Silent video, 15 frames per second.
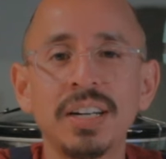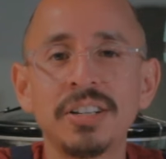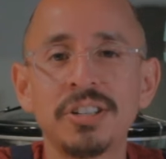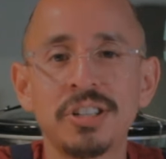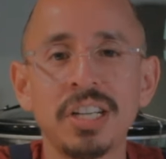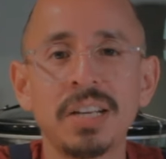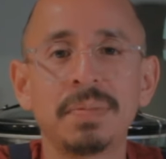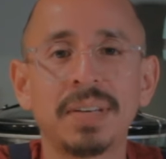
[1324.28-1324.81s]
and
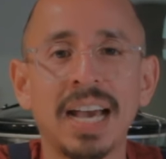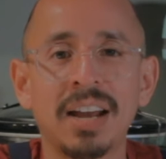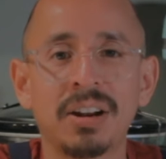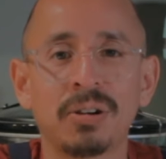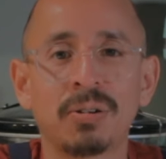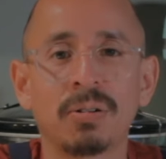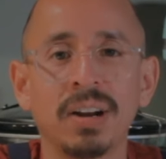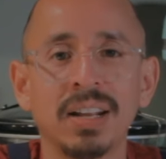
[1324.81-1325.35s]
cheap
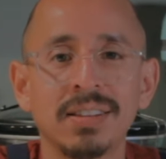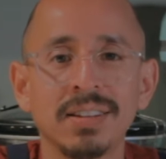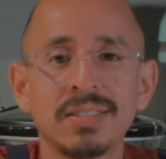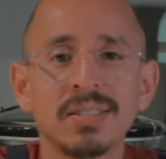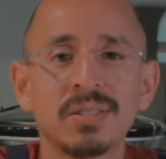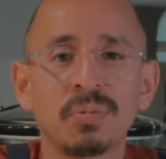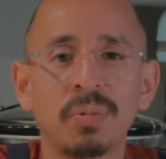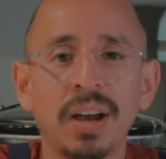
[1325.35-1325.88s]
category, this
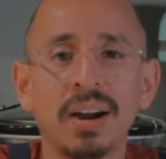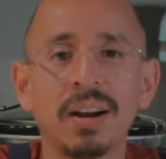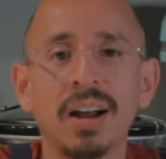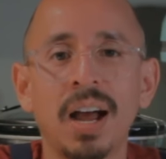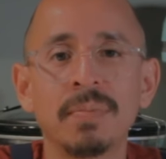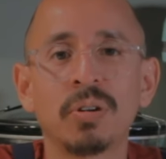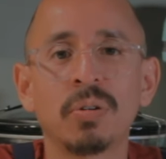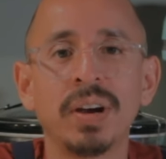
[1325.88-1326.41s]
is where
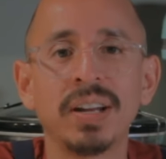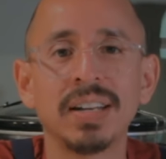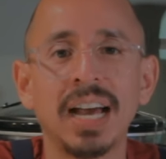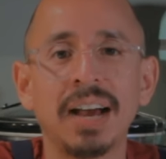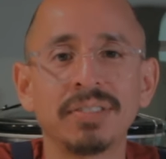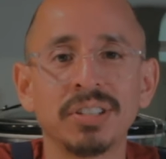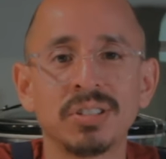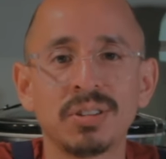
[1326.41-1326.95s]
I'm going to
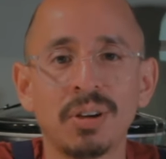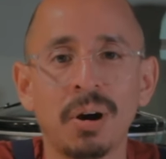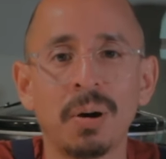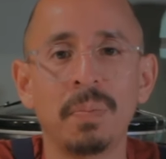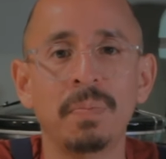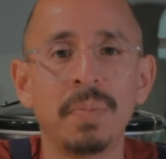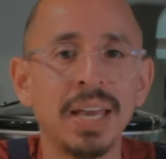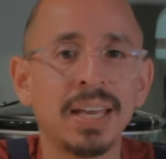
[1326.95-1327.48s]
have to
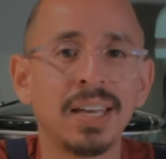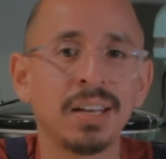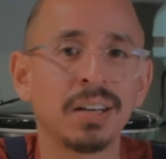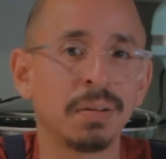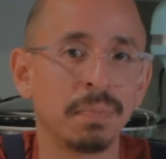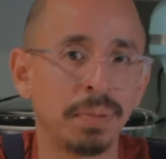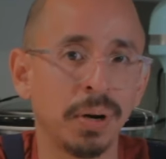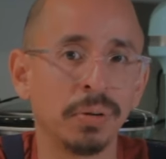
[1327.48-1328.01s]
start making
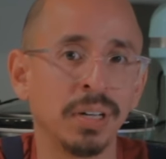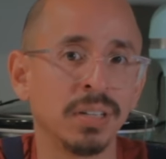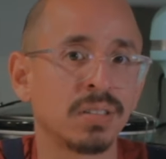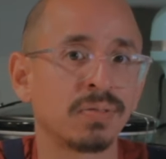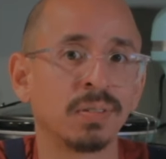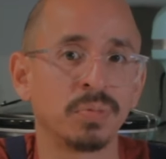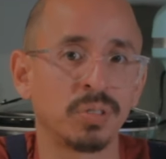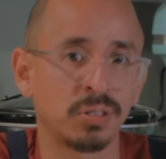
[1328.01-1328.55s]

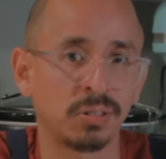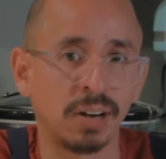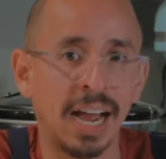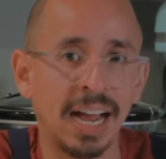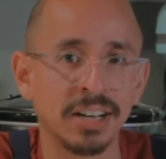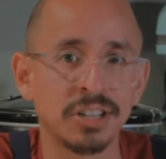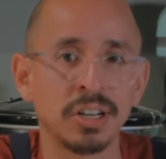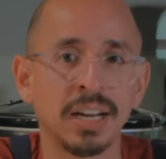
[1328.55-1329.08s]
components from
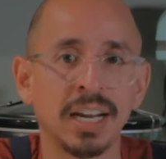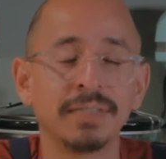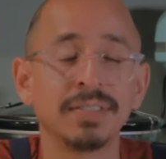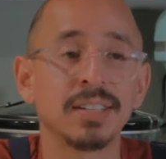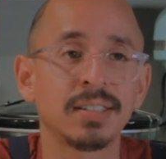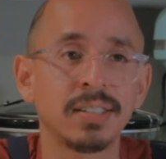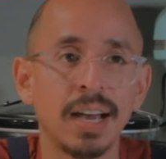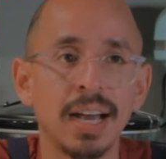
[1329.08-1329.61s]
scratch. And I've
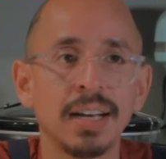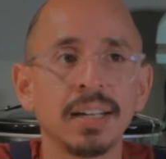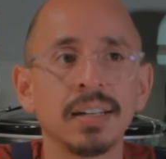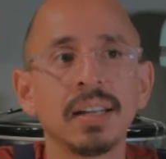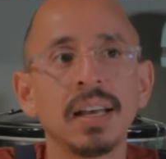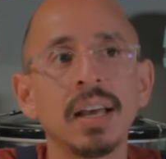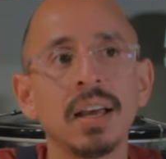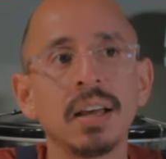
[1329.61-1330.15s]

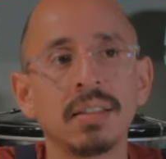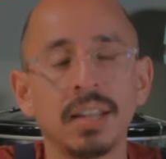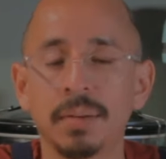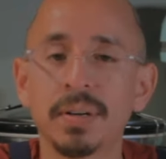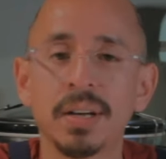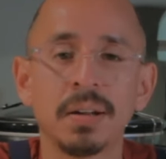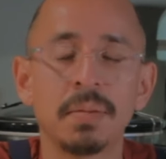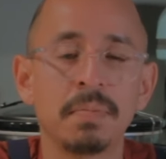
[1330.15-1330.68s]
decided that
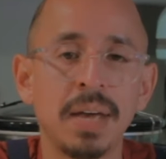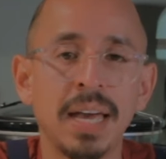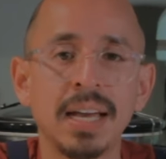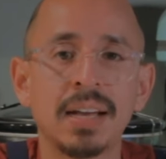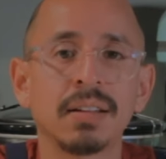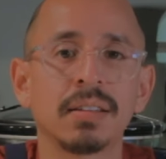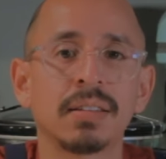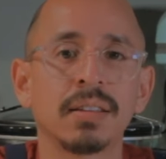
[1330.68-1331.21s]
I'm going to
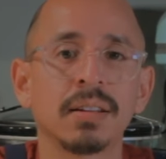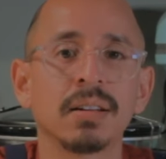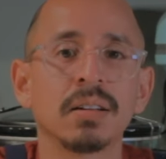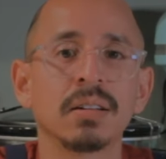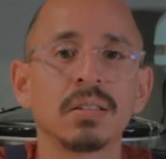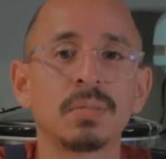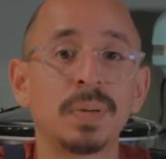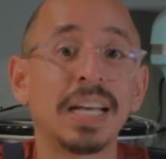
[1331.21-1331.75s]
make
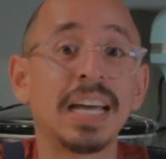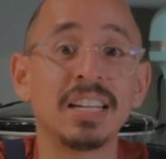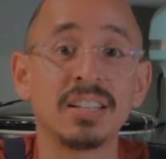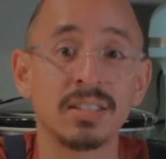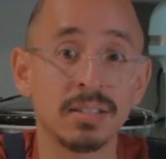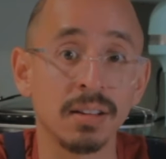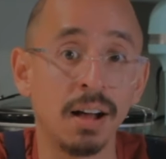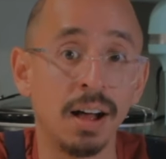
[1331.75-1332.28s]
the spaghetti
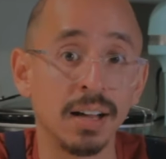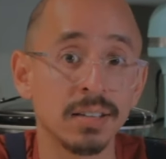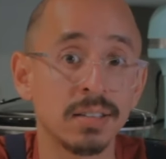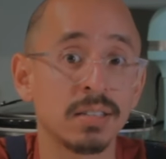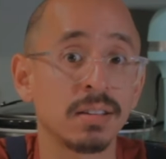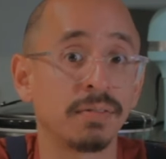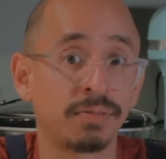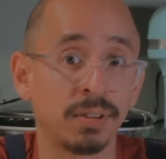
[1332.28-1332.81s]

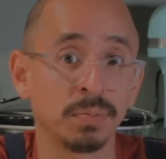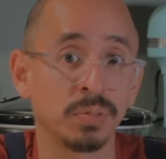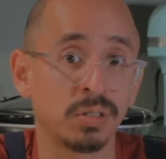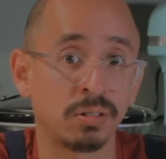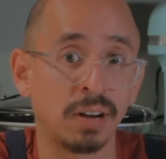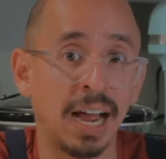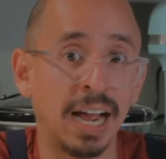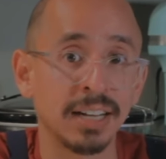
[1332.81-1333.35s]
sauce from
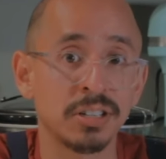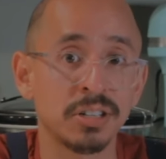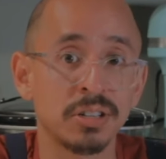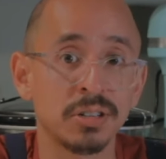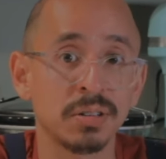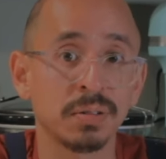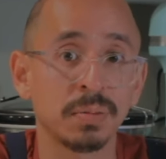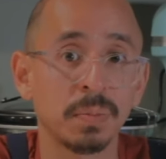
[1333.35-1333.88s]

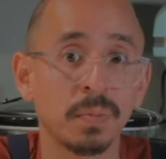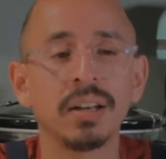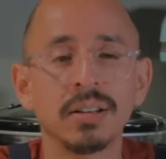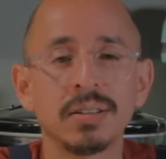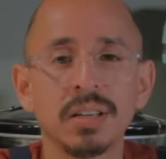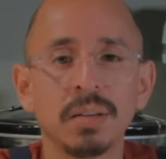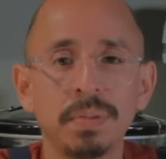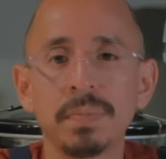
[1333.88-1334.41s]
scratch. Now,
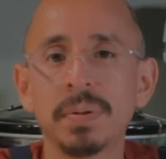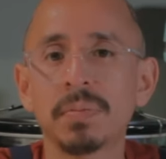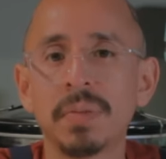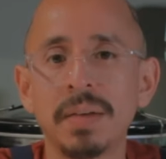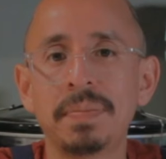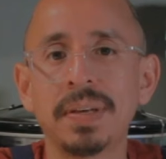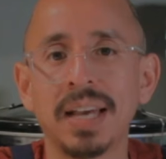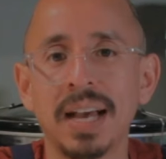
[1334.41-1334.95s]
some people
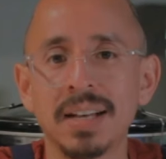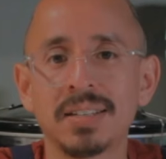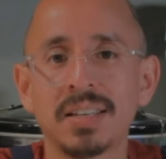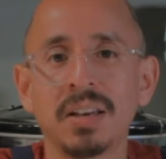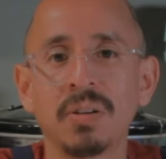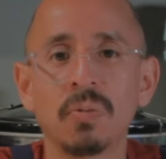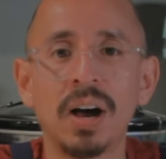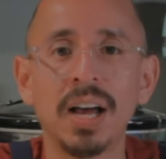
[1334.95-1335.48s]
might be
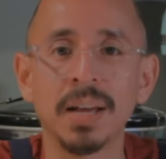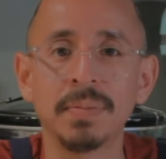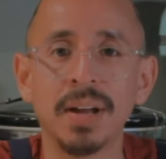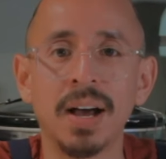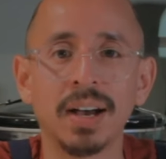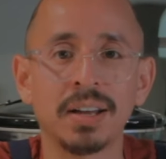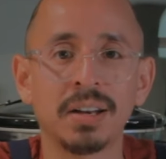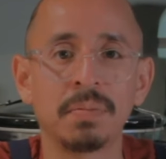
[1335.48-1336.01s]
asking why I'm
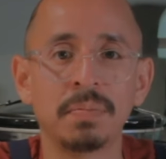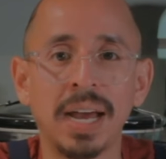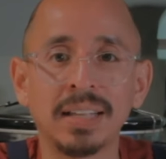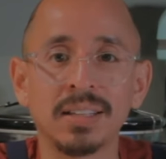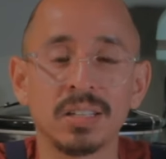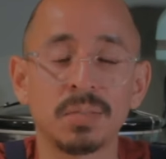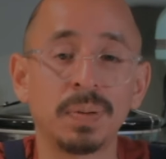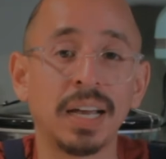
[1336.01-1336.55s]
not going to
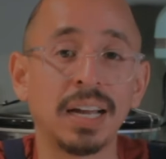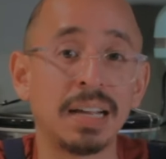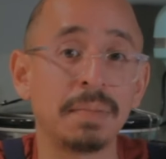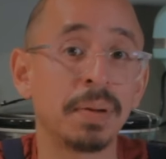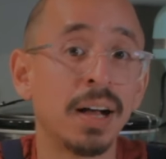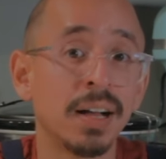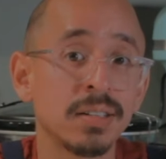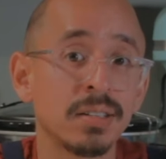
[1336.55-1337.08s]
make the spaghetti
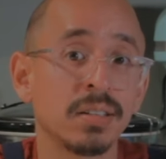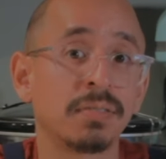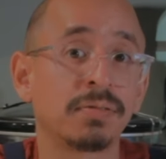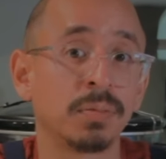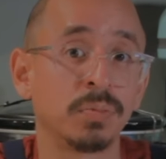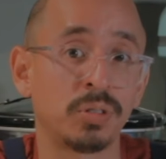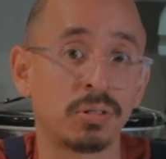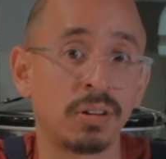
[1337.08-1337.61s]
pasta
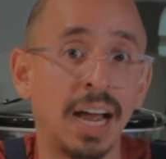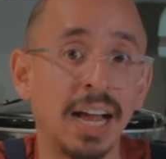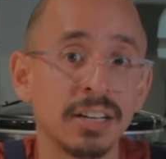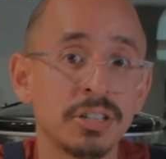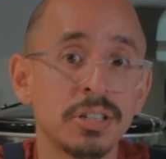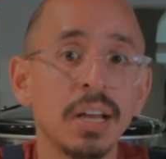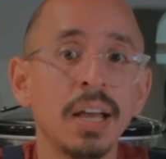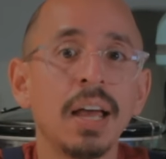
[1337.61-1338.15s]
from
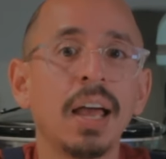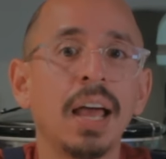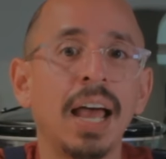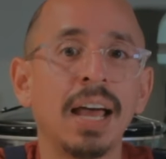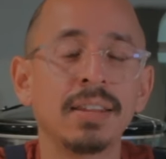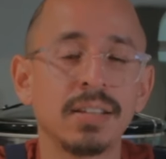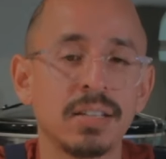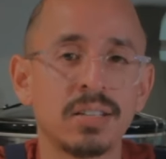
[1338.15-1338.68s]
scratch.
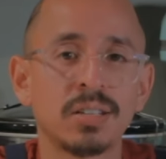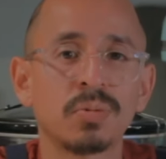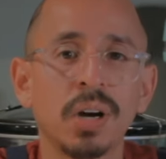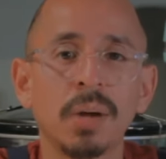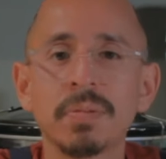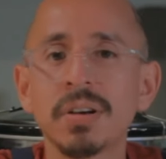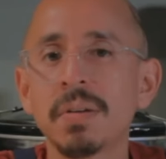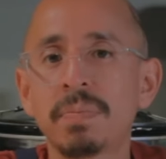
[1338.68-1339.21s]
And this is where
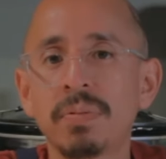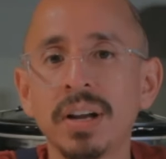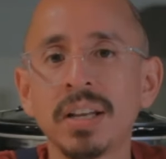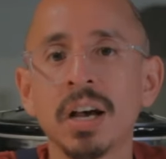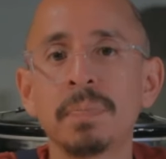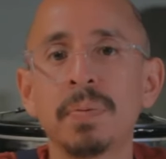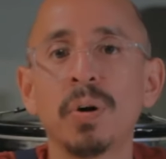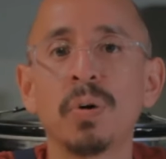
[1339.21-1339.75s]
I'm going to
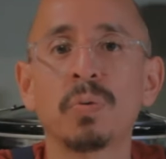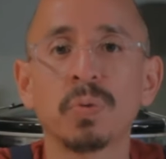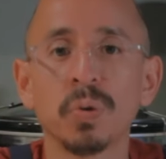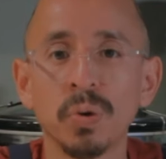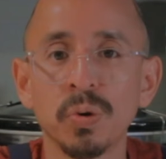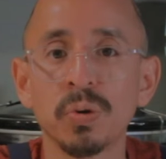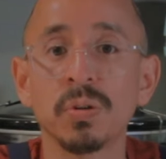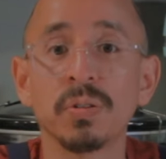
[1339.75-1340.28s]
bring up a
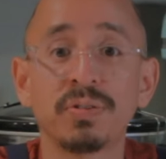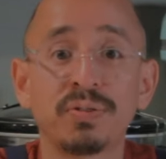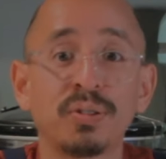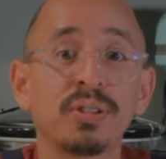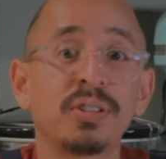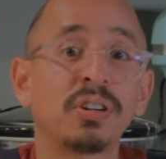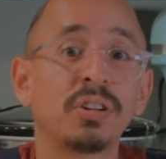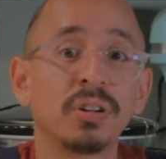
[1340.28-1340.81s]
rule
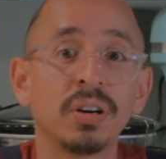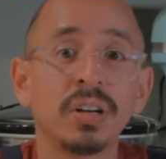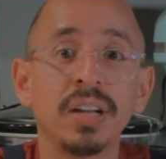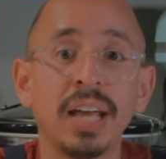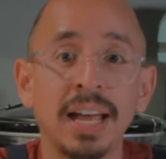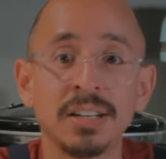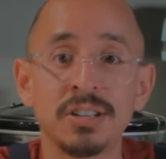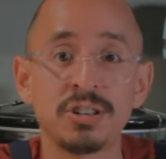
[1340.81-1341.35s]
for the good
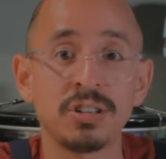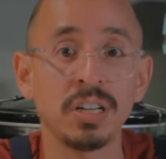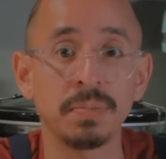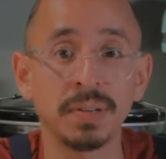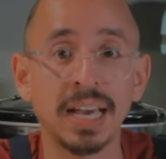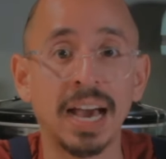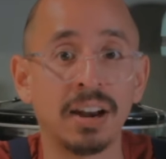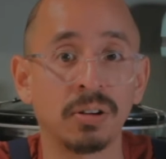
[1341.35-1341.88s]
and
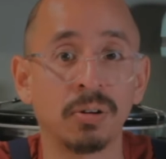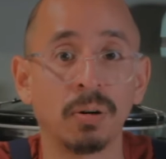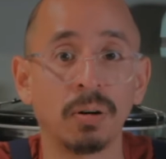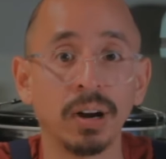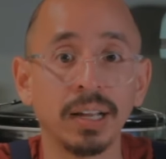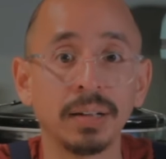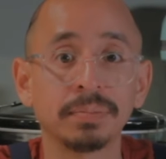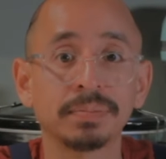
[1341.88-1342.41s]
cheap
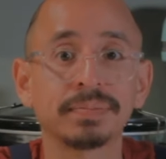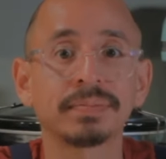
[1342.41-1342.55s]
category.